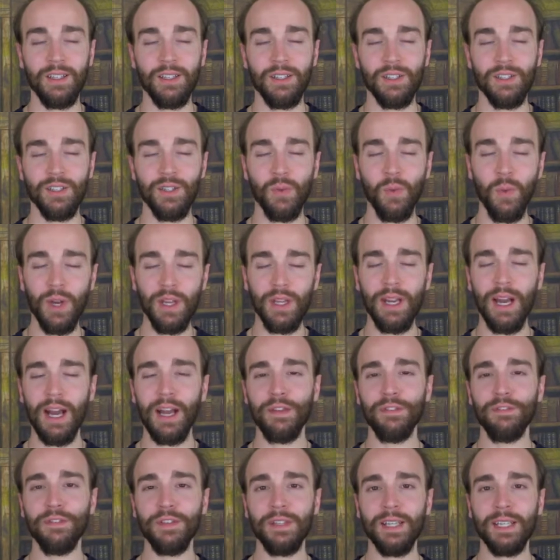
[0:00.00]
So what I
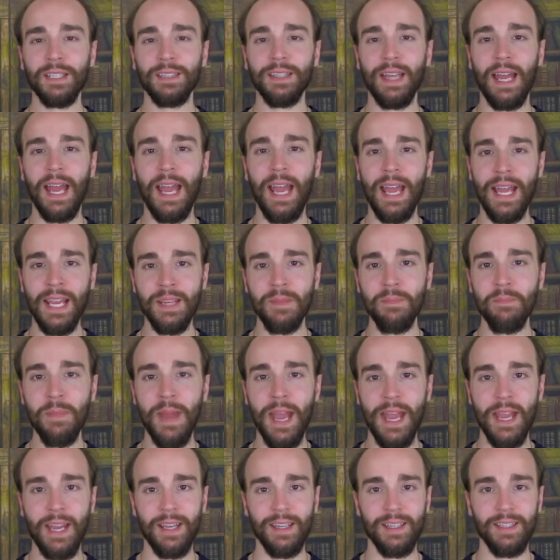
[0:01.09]
feel like the Hanged
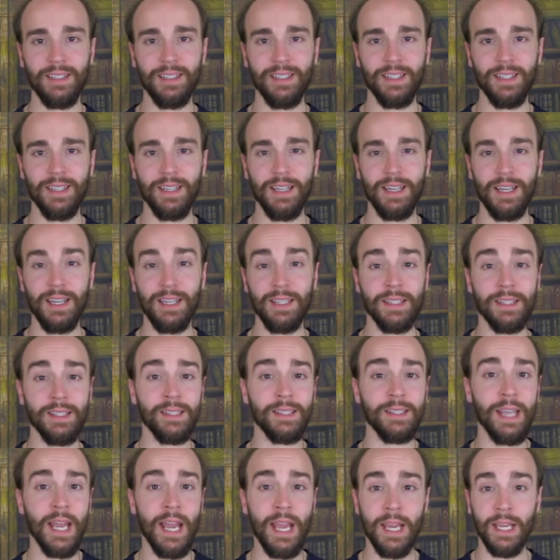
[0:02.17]
Man is
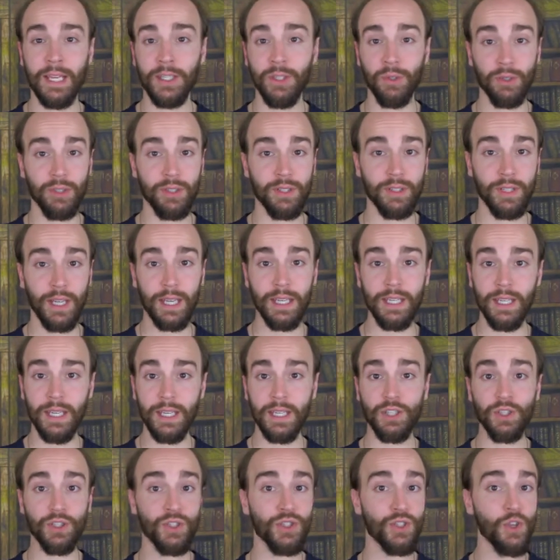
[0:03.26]
saying your
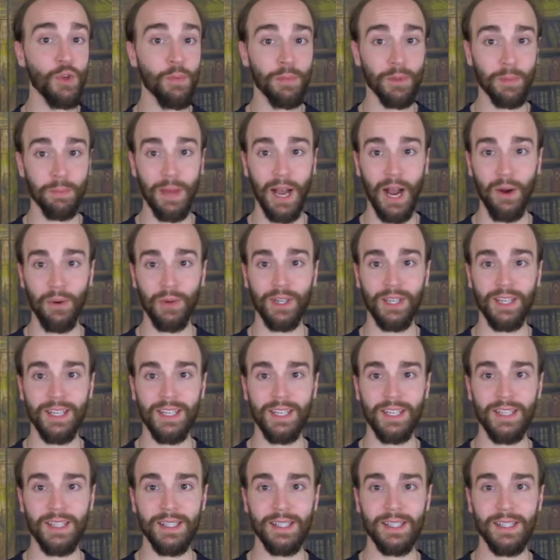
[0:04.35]
psychic superpower
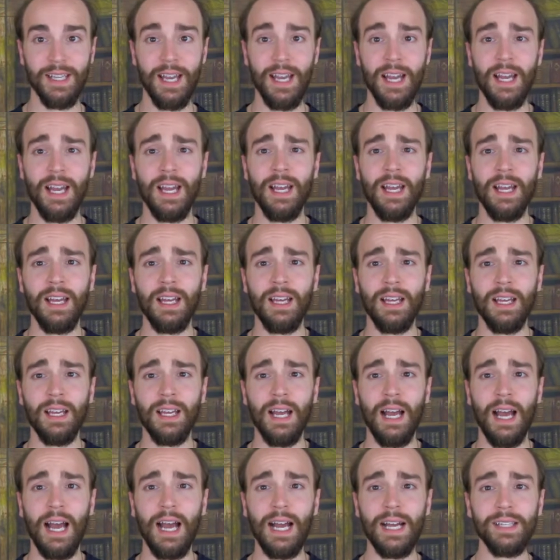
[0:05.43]
is
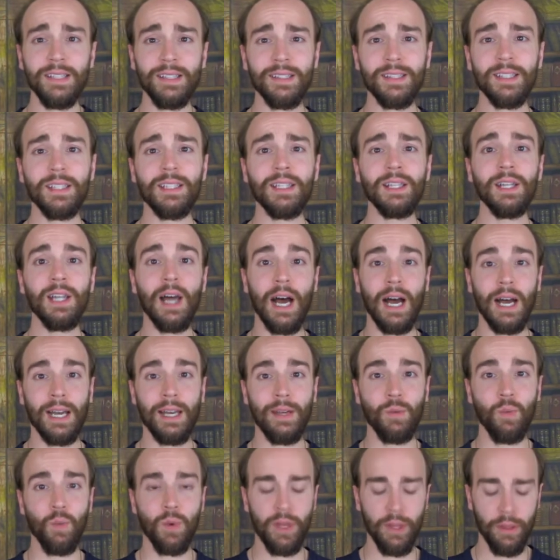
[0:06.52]
has to lie
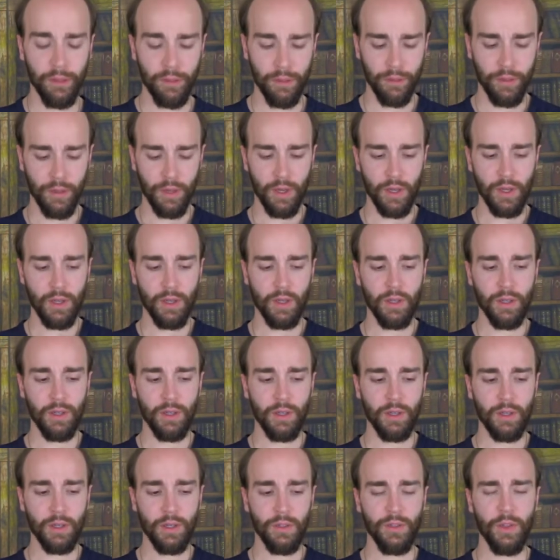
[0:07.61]
with
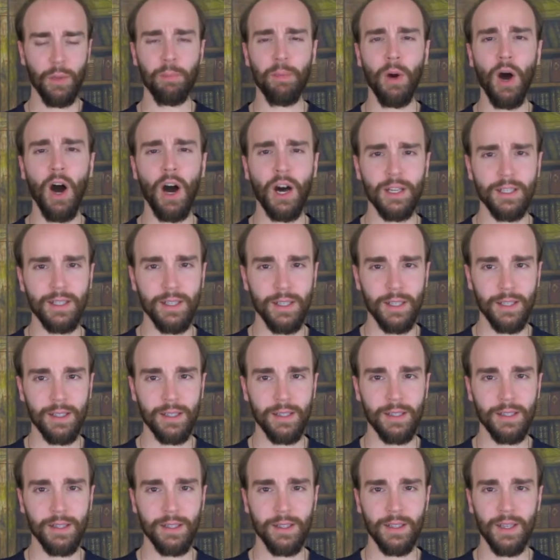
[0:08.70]
the
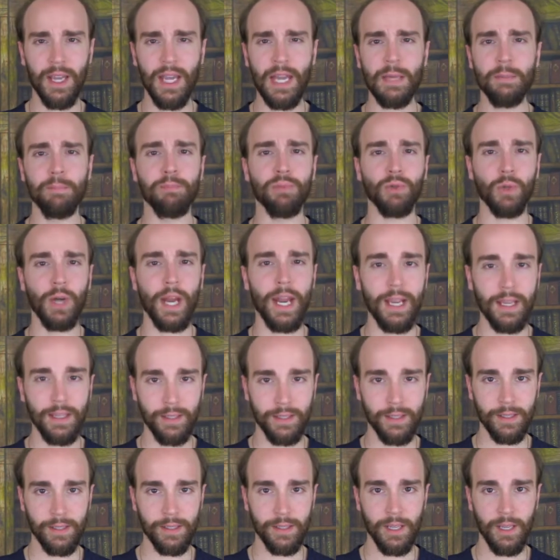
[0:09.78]
pauses and
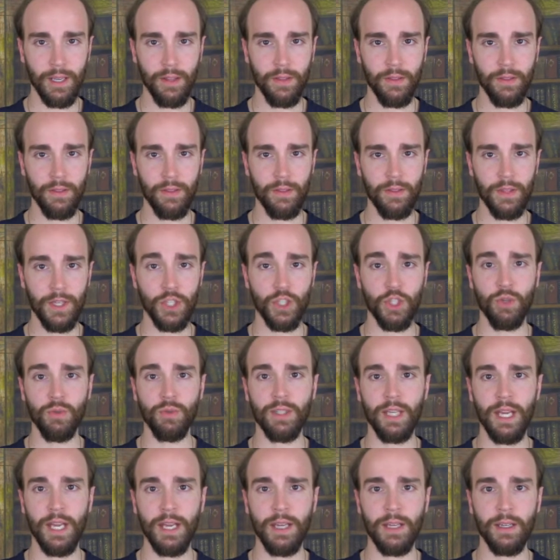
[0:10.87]
breaks that you
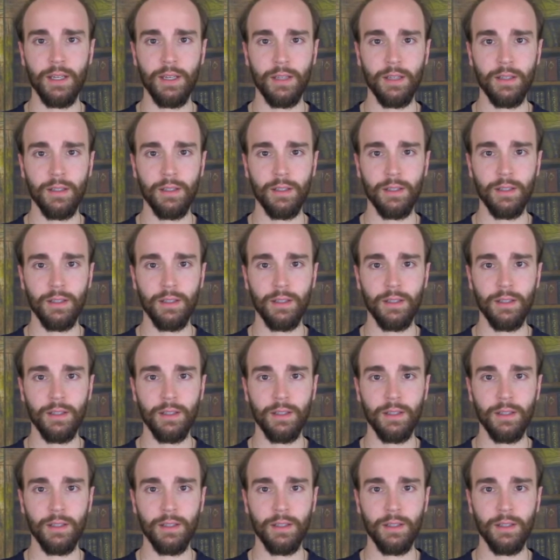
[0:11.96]
take.